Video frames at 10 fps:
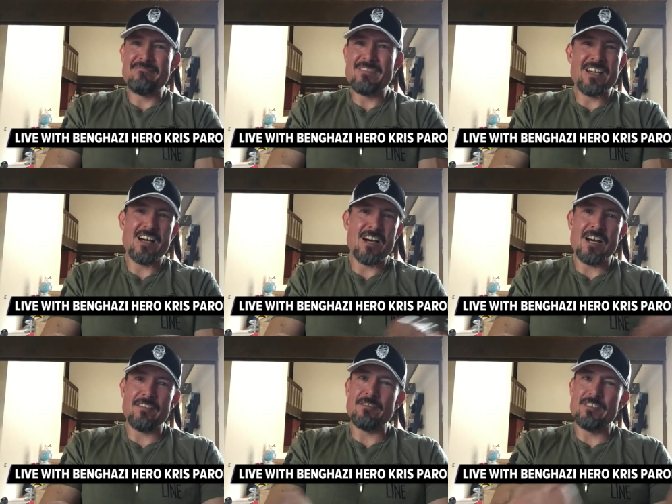
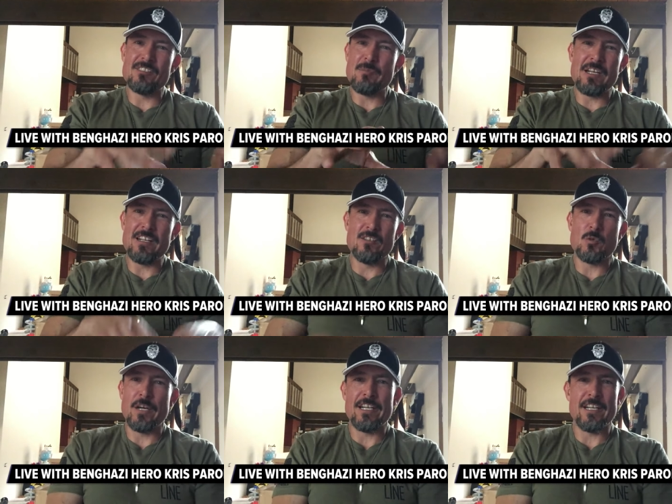Nah, somebody didn't
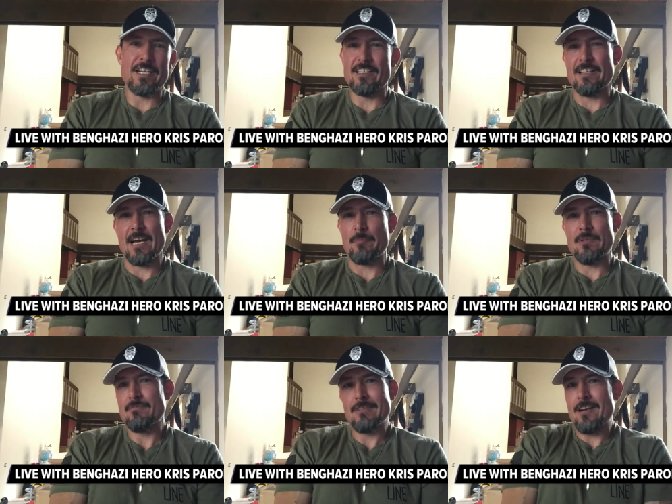tweet it. It didn't
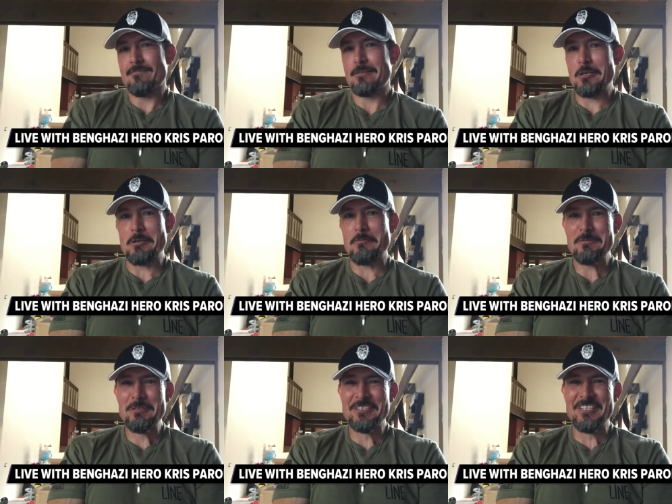happen. Nah, good enough.